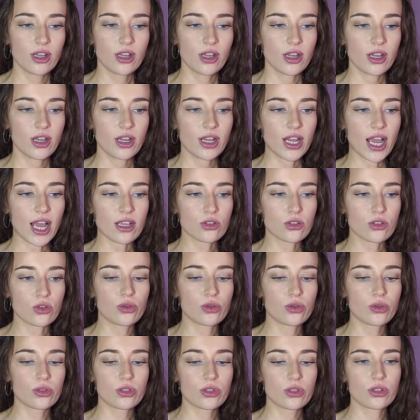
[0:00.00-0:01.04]

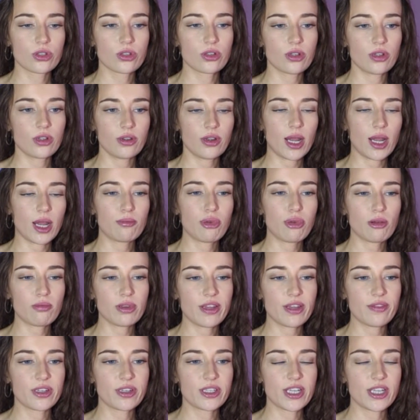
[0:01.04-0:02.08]
castles, and probably
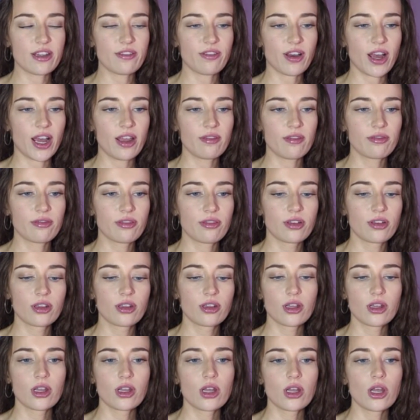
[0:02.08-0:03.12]
even d5.
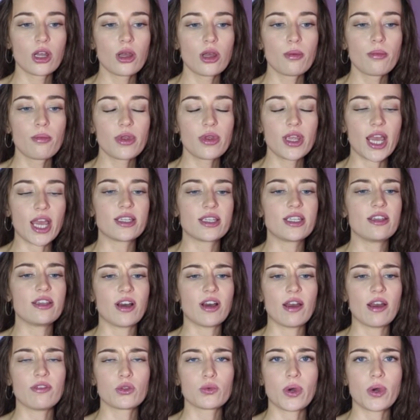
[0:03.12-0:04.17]
Yeah,
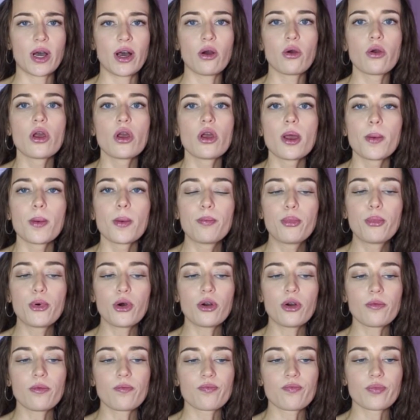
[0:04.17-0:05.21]
d5 as well.
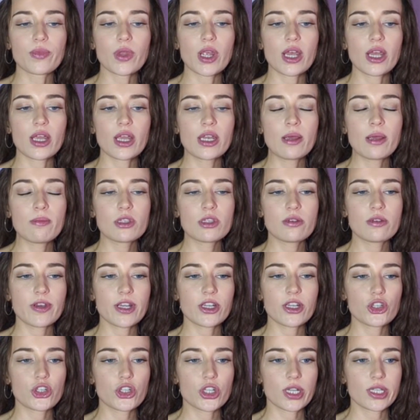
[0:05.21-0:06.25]
But
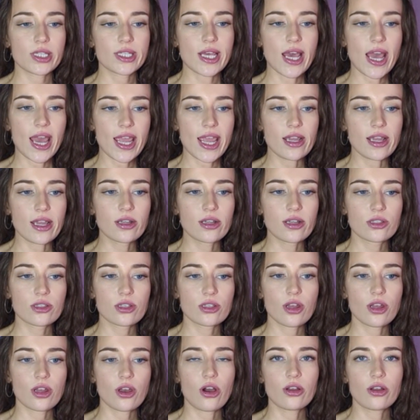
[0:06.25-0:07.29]
Nimzowitsch takes
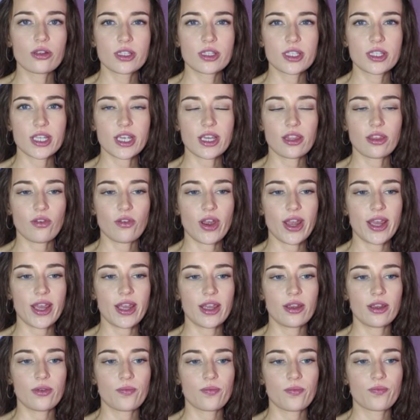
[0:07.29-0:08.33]
on
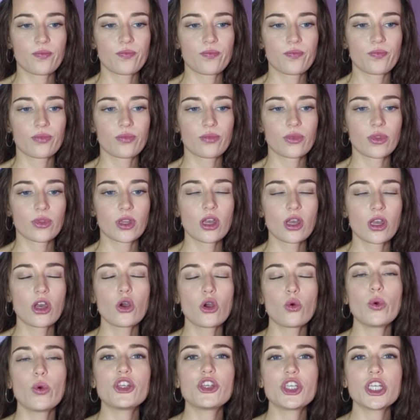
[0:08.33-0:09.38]
c3,
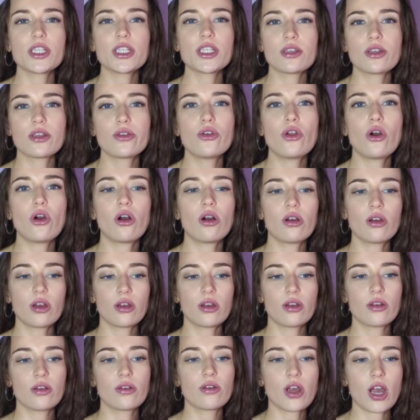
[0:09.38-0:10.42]
which is not
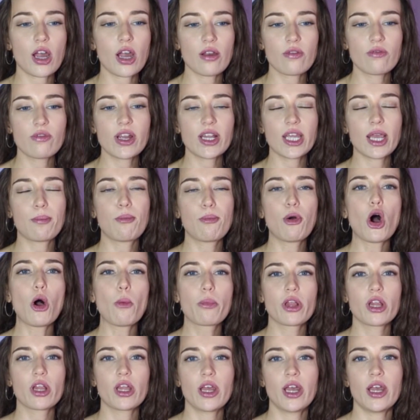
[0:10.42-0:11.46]
really a
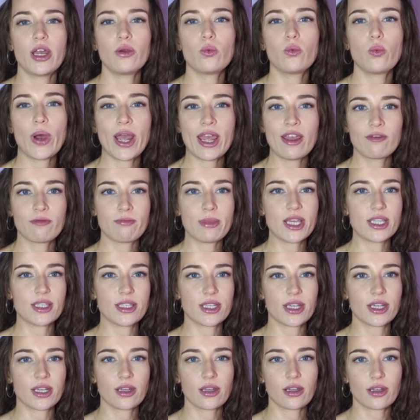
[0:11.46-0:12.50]
popular way of
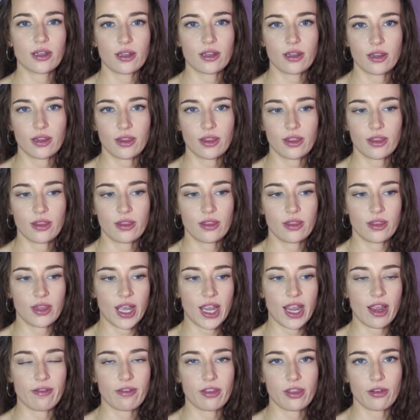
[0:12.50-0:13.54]
meeting knight
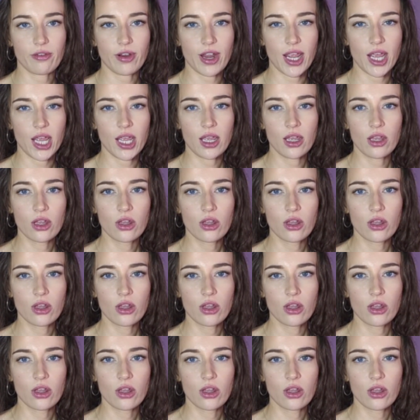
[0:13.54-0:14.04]
f3,